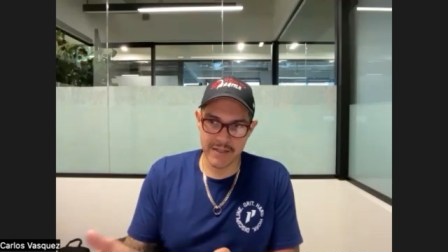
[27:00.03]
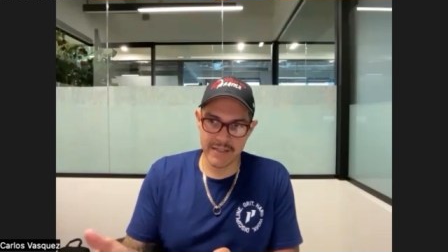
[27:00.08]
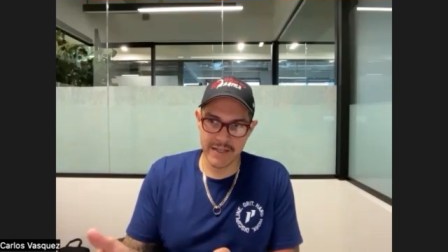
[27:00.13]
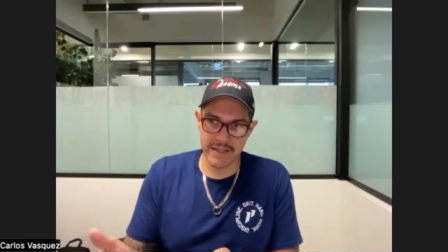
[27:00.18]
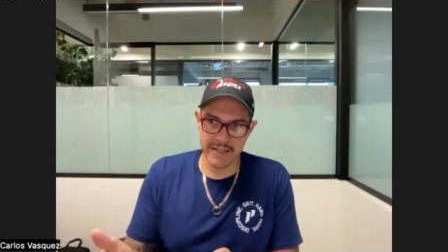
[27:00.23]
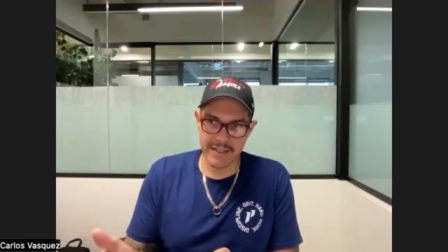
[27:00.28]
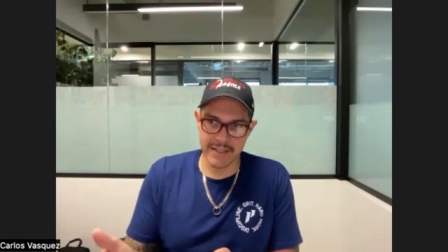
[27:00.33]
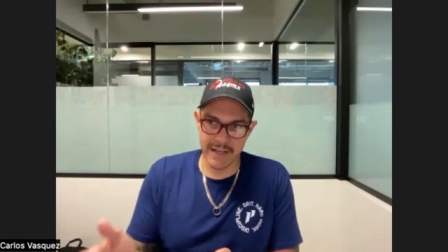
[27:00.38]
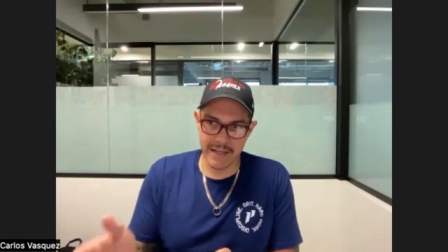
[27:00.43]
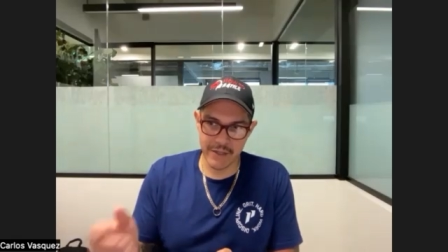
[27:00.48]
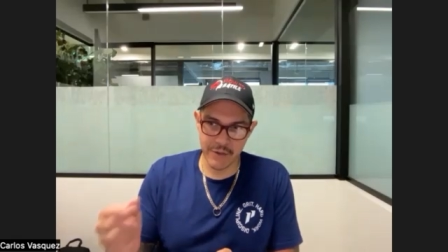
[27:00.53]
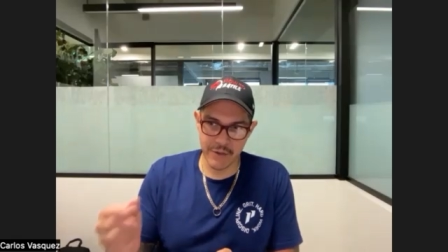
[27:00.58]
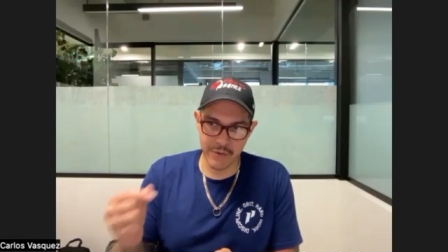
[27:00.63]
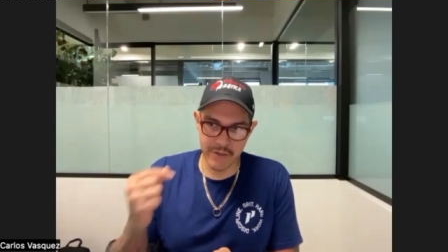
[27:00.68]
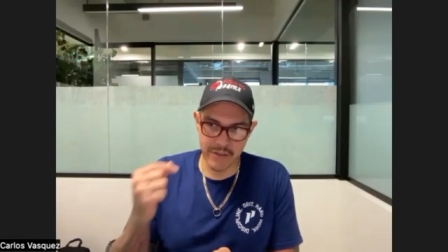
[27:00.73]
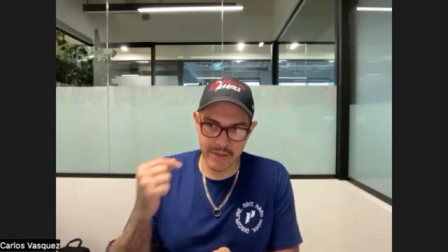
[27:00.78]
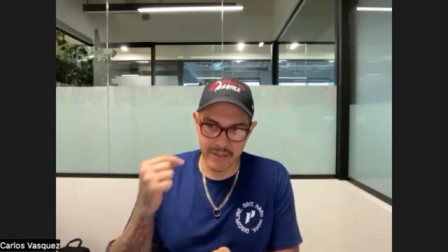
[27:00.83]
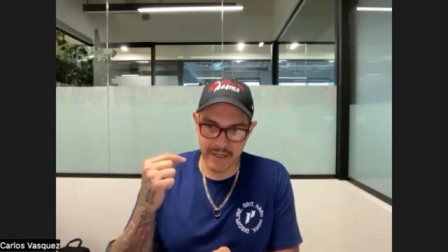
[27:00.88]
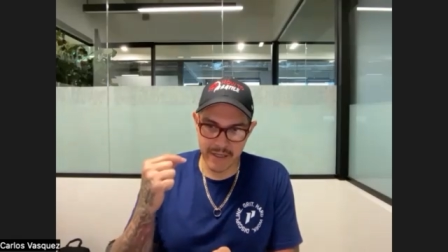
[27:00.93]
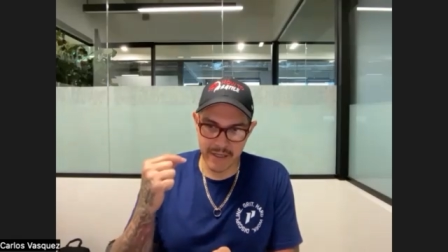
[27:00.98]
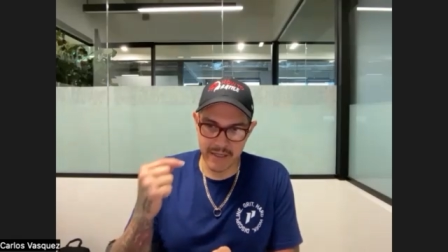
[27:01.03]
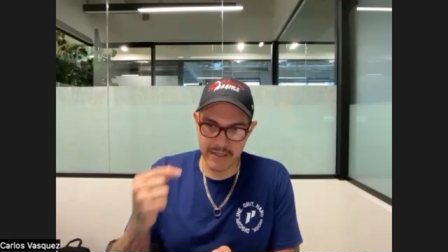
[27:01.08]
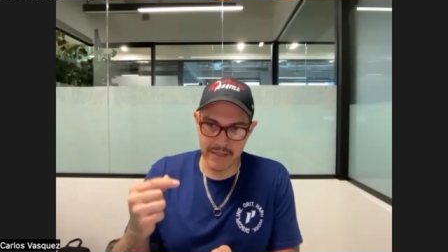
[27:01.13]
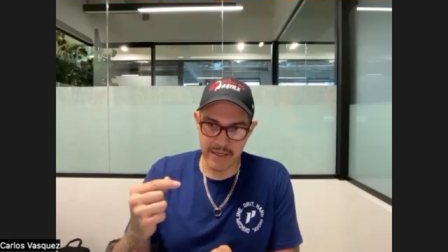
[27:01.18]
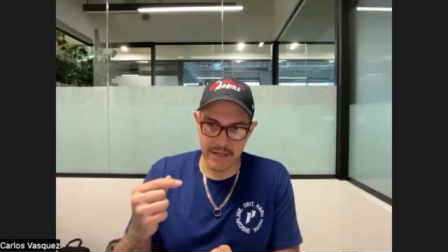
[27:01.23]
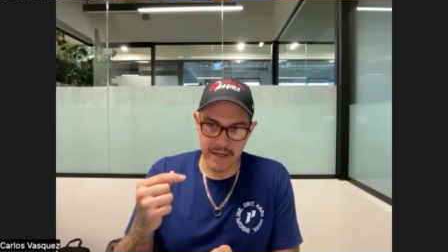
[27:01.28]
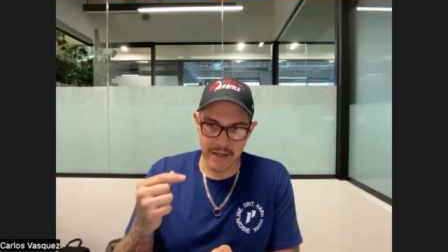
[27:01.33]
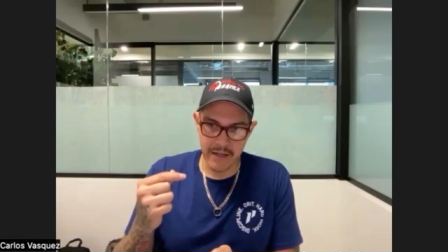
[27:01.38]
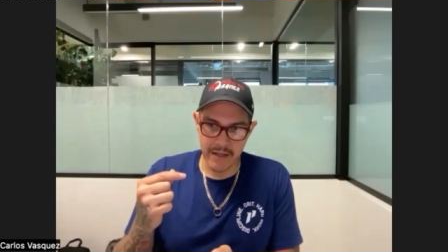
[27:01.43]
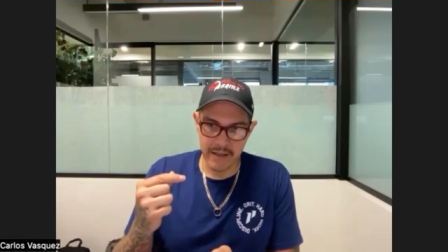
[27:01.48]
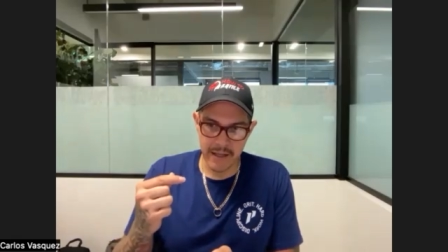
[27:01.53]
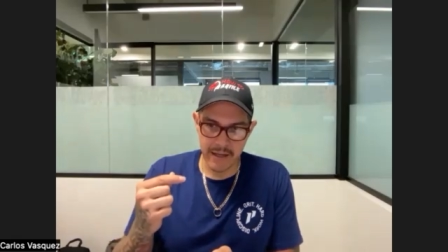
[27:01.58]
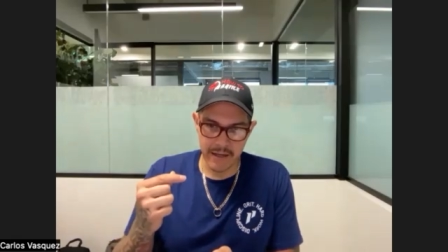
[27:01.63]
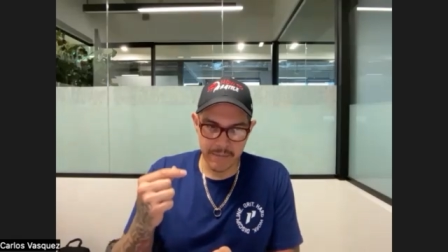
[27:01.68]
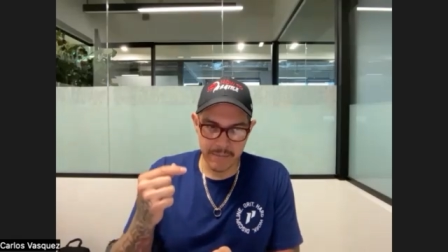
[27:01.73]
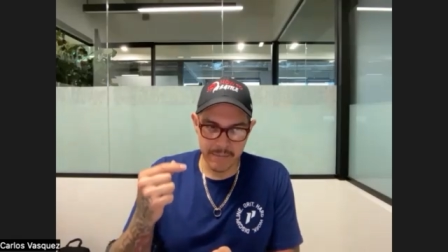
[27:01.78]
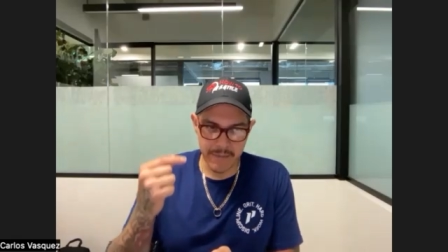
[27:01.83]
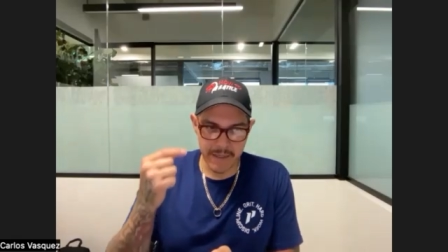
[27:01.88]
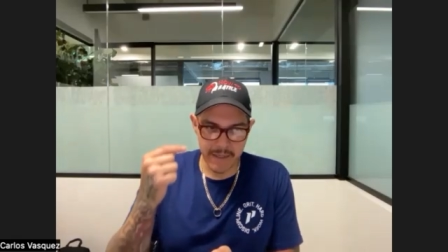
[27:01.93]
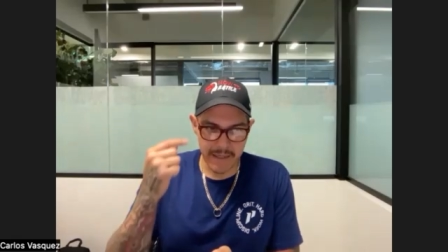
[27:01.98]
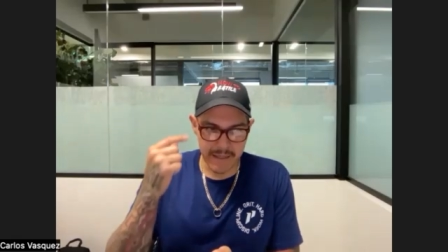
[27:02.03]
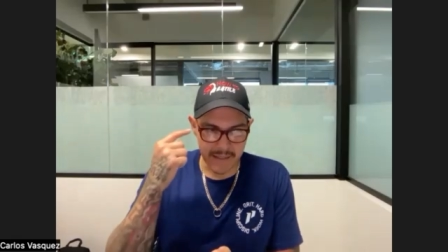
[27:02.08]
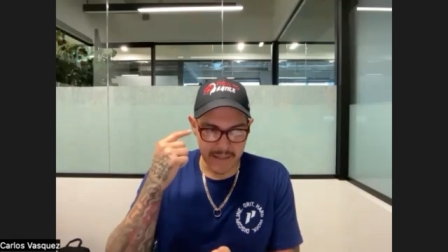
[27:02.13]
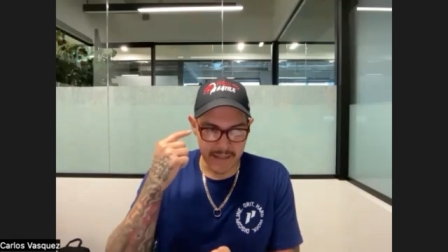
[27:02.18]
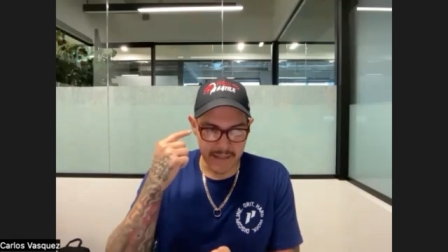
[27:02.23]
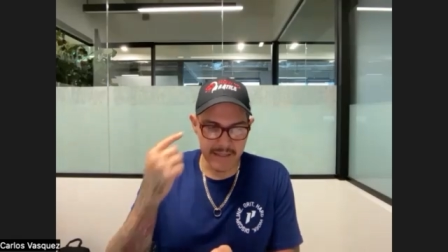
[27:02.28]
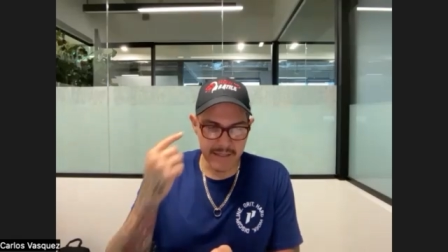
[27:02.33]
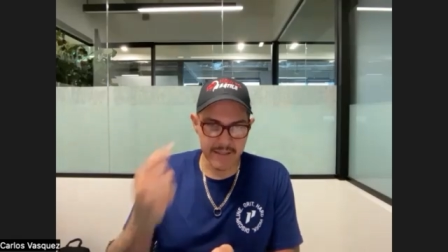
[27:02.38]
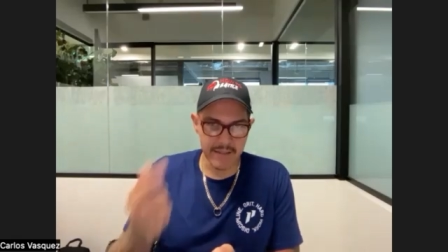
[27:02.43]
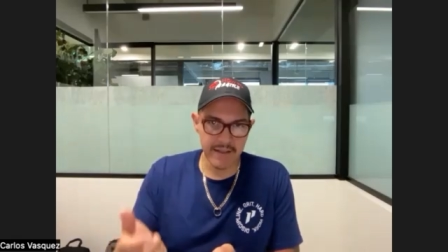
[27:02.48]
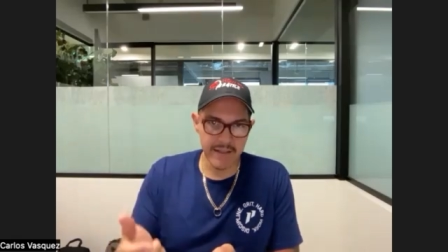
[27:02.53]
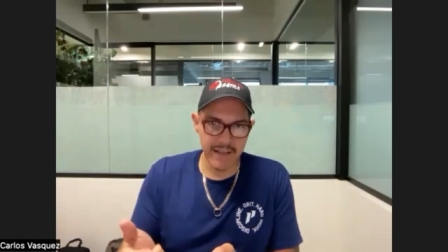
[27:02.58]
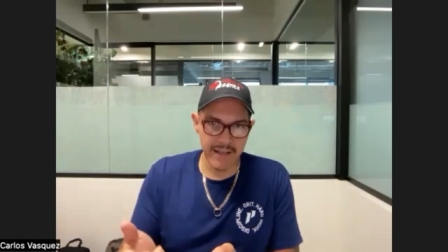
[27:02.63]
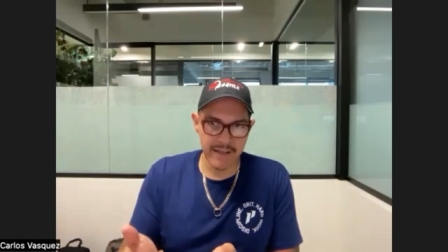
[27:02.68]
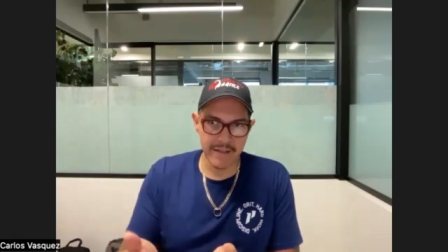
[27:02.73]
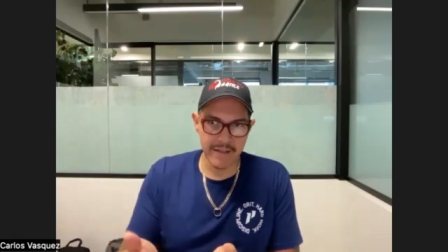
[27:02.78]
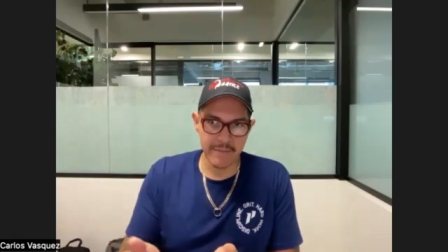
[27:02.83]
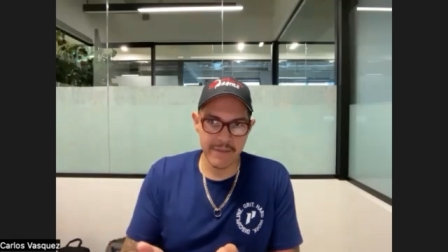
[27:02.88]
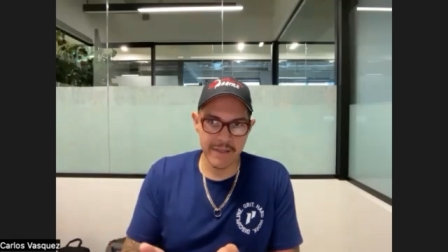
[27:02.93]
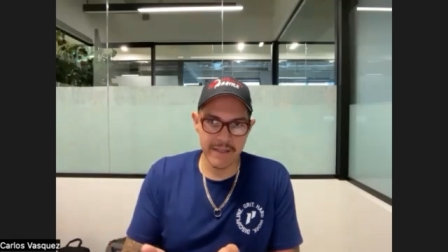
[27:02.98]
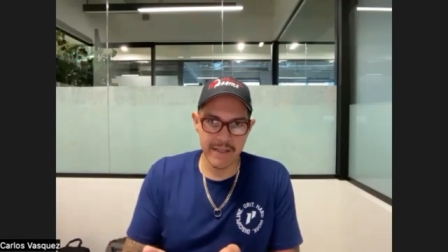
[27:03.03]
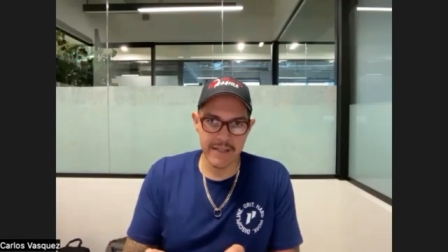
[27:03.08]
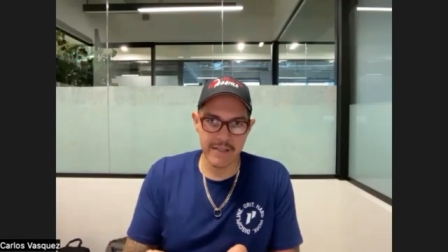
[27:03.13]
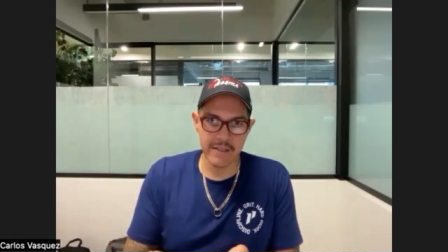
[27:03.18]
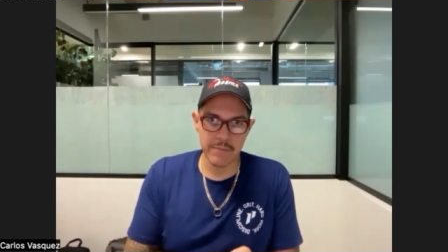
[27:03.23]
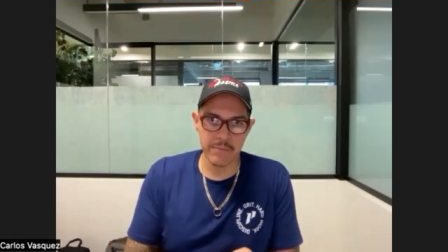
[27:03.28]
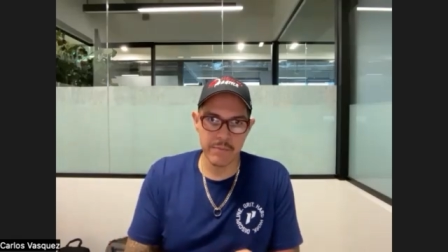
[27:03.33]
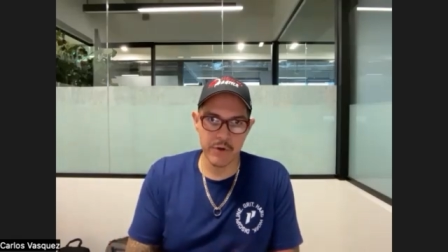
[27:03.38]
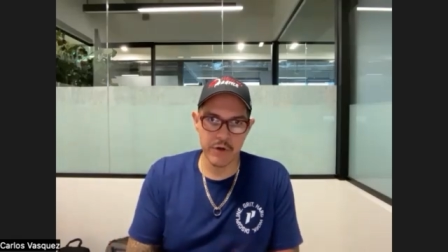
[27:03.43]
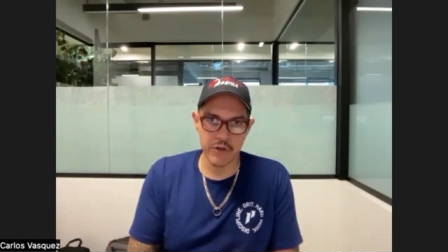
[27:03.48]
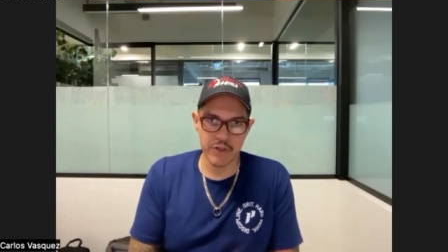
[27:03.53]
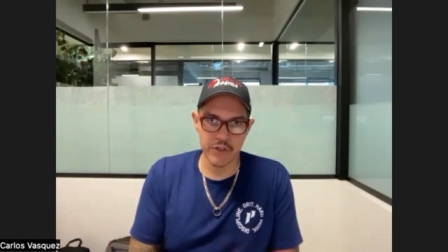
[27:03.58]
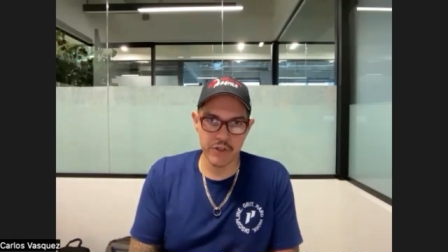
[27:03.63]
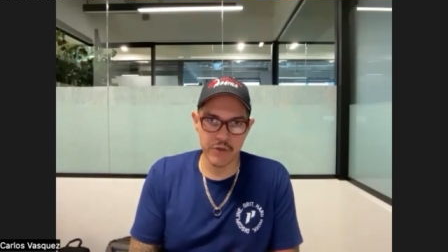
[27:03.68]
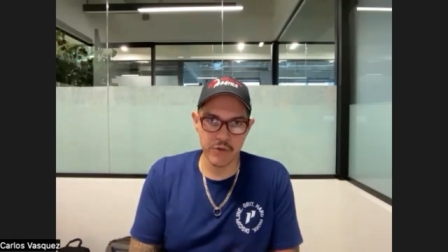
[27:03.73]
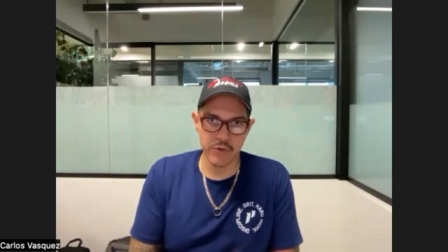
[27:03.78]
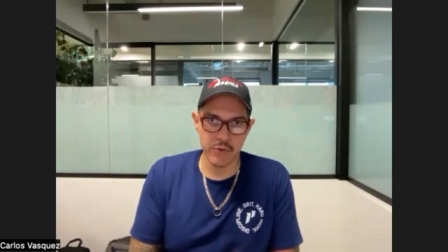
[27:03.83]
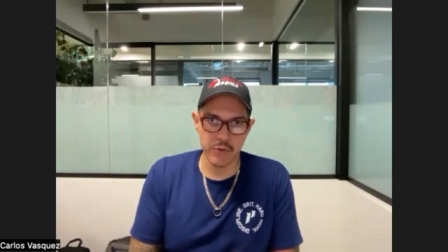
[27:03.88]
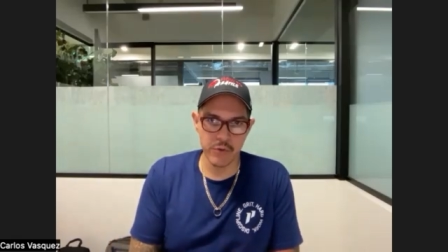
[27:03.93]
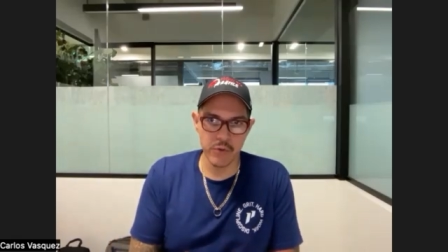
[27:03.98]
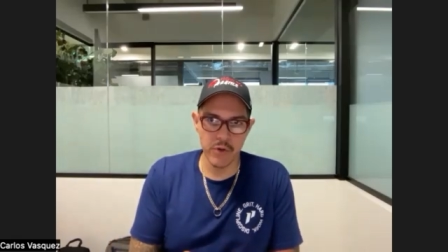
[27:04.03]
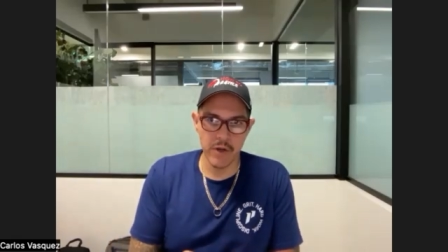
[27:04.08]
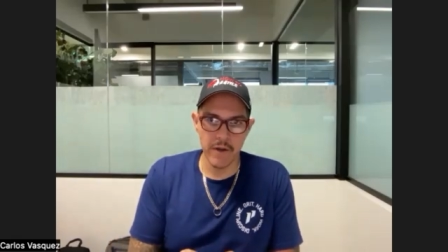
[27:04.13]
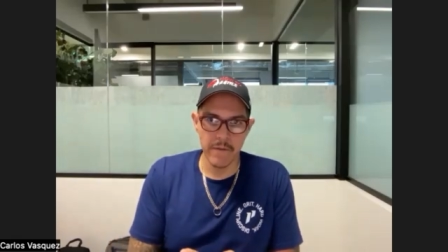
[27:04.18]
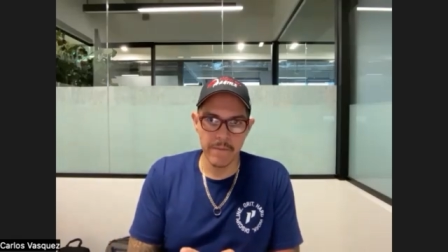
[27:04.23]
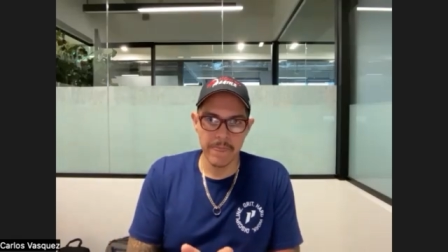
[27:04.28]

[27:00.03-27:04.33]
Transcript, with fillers: dangerous, is like me as an intellect, me as a person who